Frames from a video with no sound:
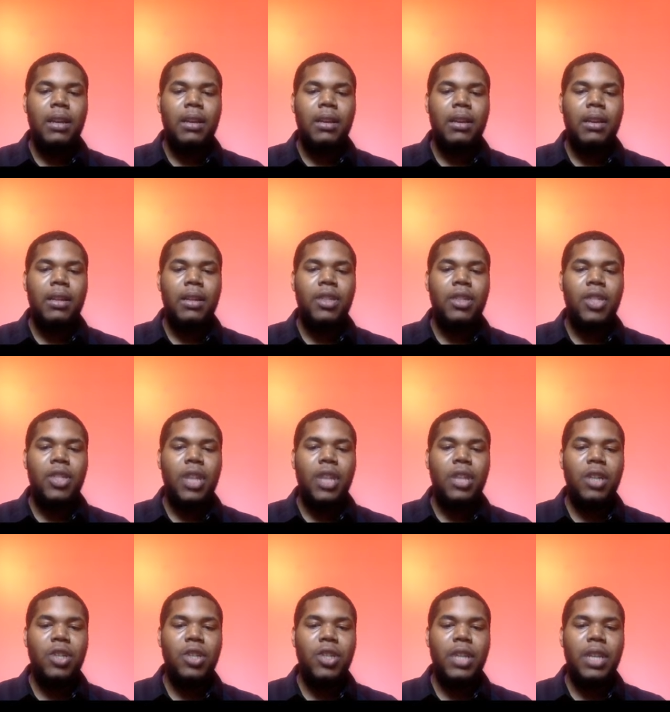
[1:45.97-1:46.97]

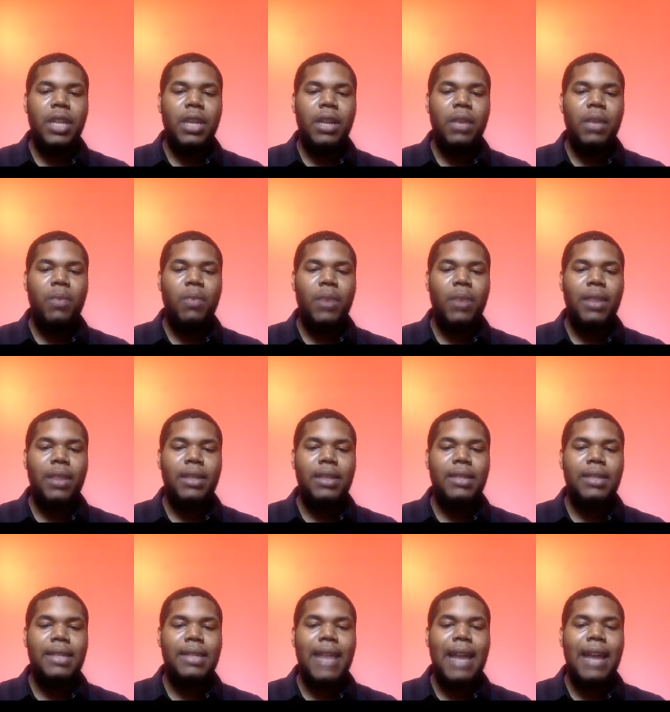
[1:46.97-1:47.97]
conjunction with
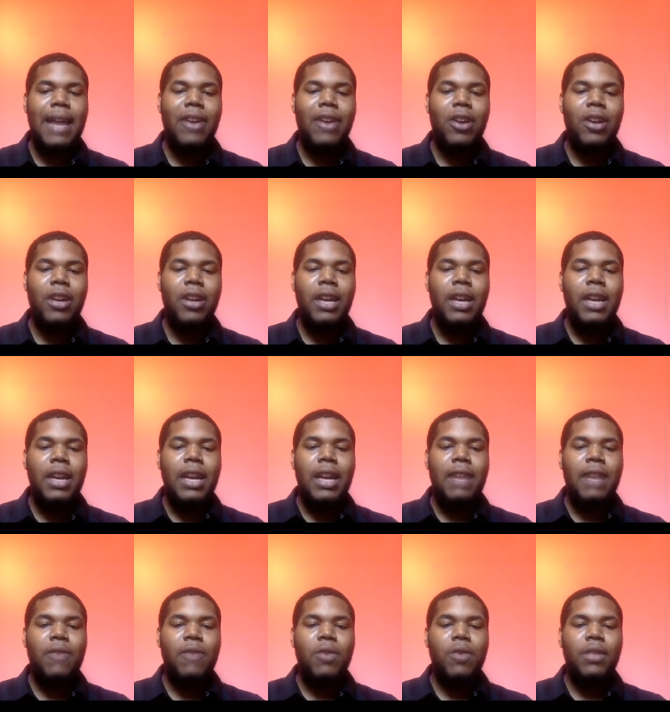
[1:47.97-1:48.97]
Saturn
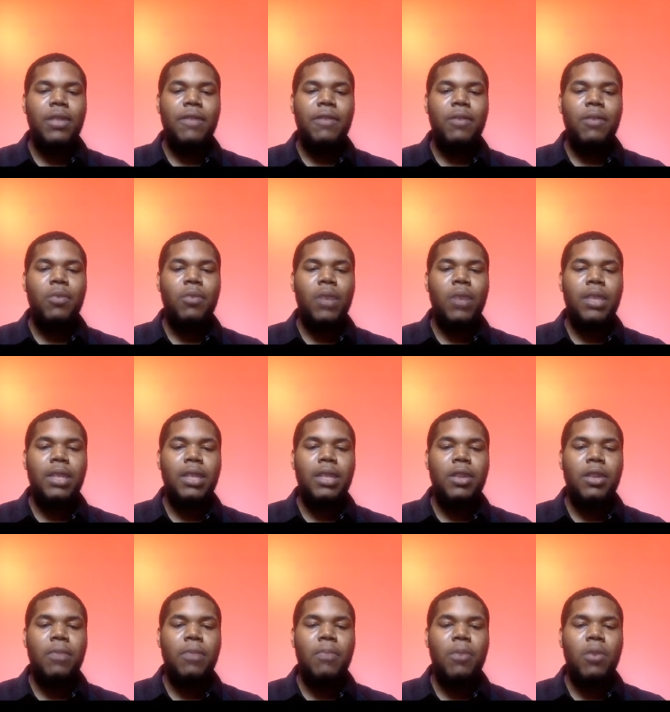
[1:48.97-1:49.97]
and of course, if you want to
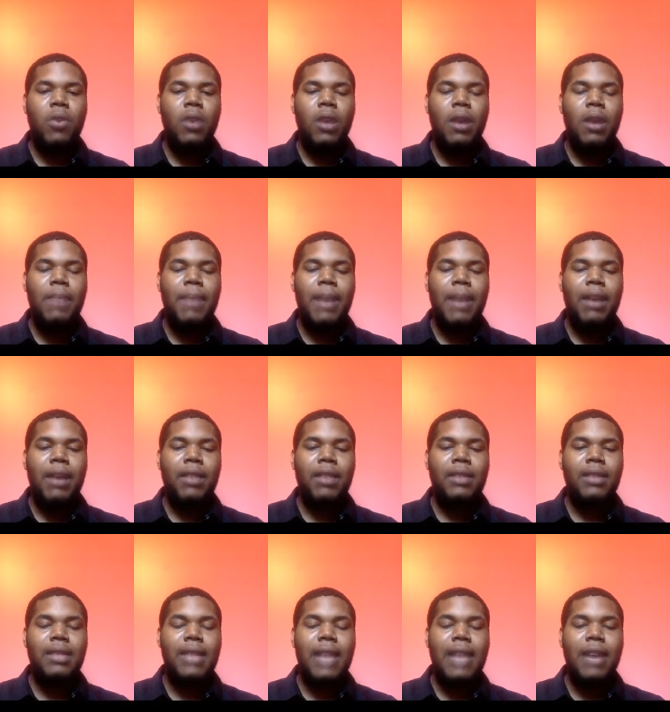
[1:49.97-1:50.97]
know more about the
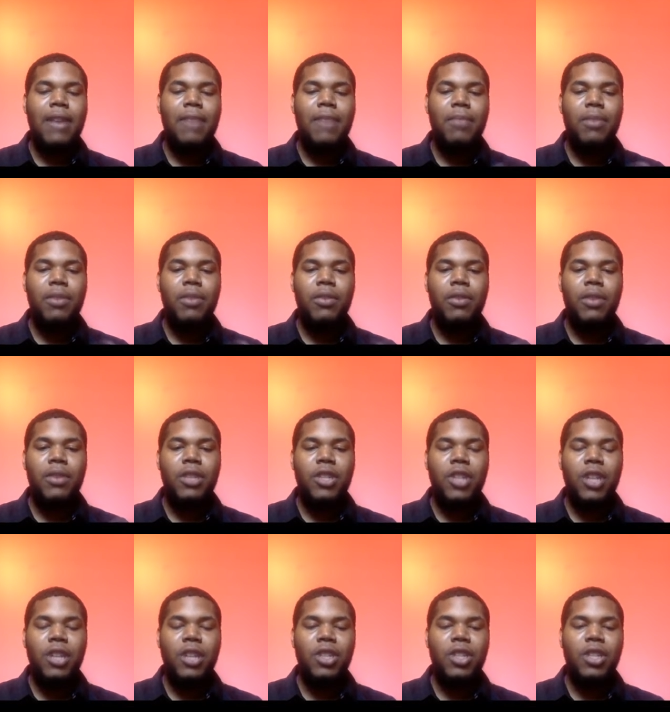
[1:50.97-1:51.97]
Saturn Pluto
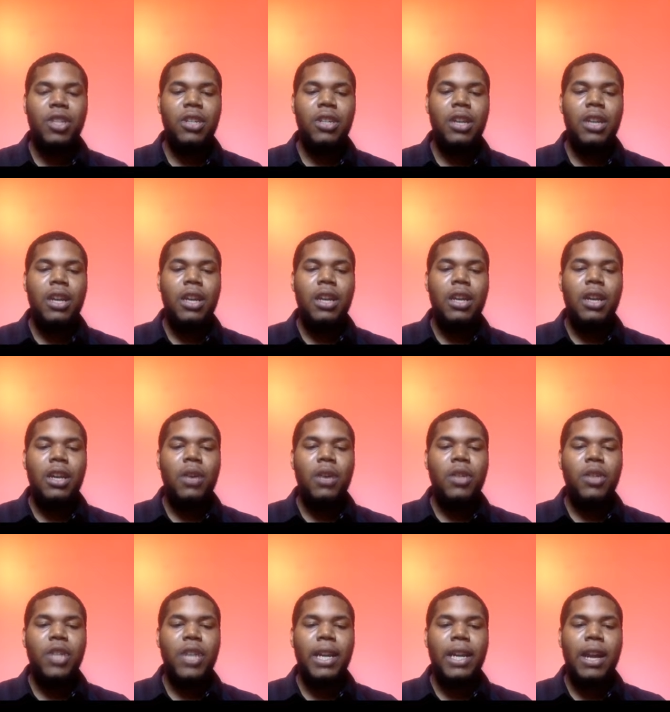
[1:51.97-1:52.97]
conjunction, go
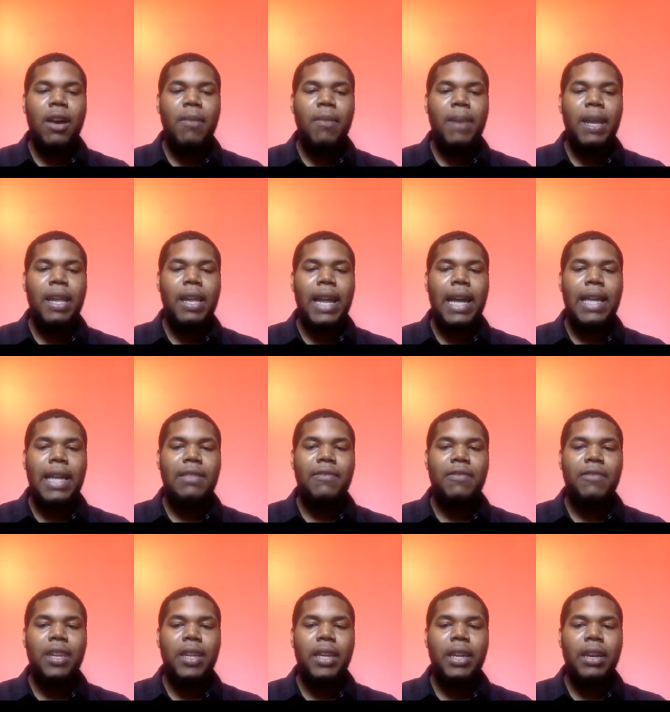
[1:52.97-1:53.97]
and check out my last
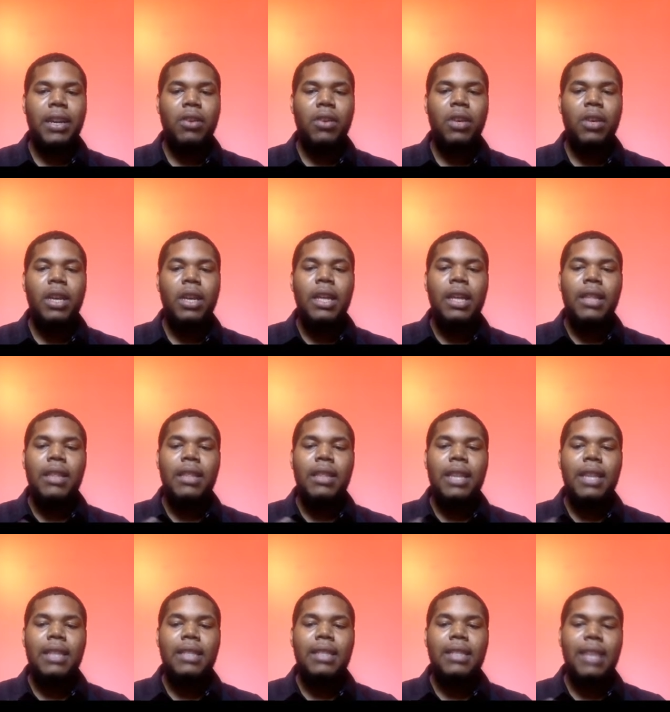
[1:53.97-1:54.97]
video.
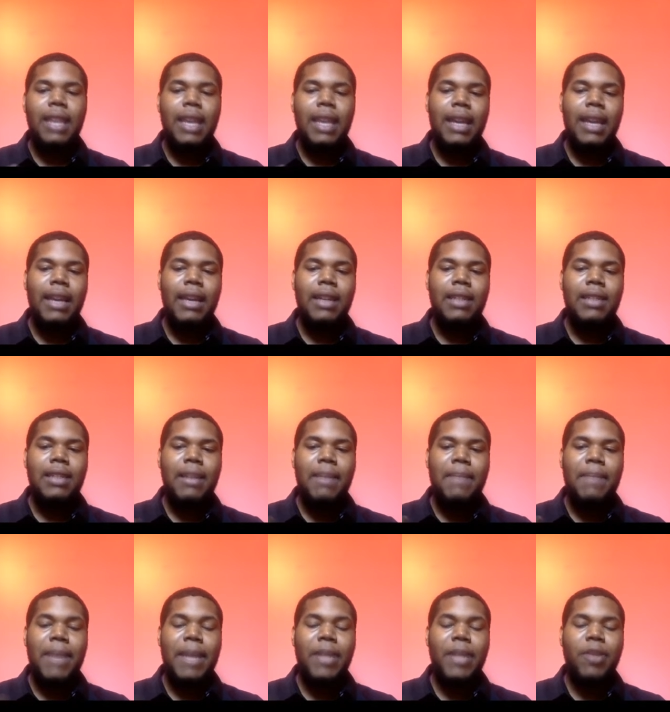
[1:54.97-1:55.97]
This is a
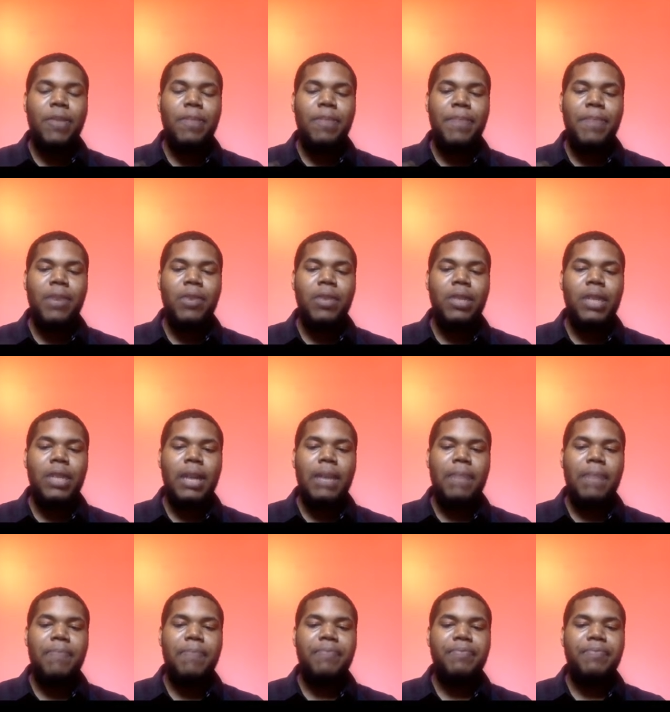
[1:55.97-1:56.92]
major buildup